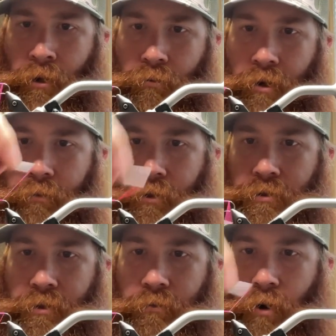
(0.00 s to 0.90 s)

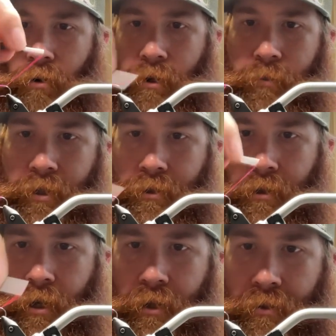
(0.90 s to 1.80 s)
rivers have already been
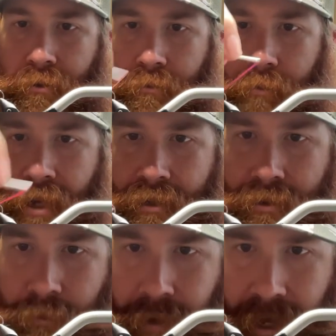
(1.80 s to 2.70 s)
kind of max
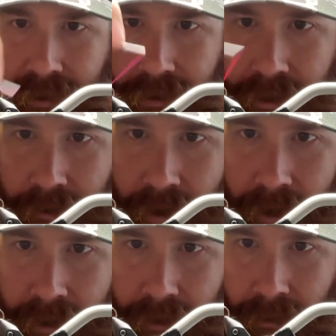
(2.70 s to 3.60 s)
capacity
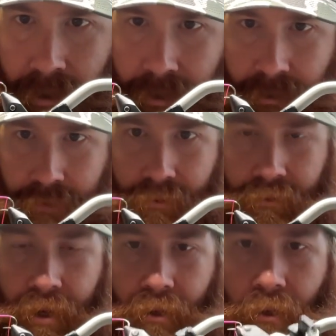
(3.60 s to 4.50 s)
around here lately. We've
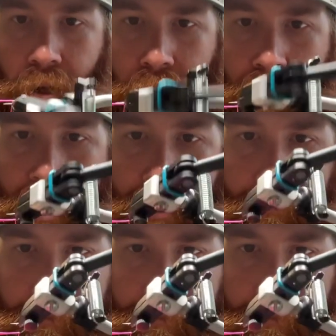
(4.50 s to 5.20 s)
had a lot of rain,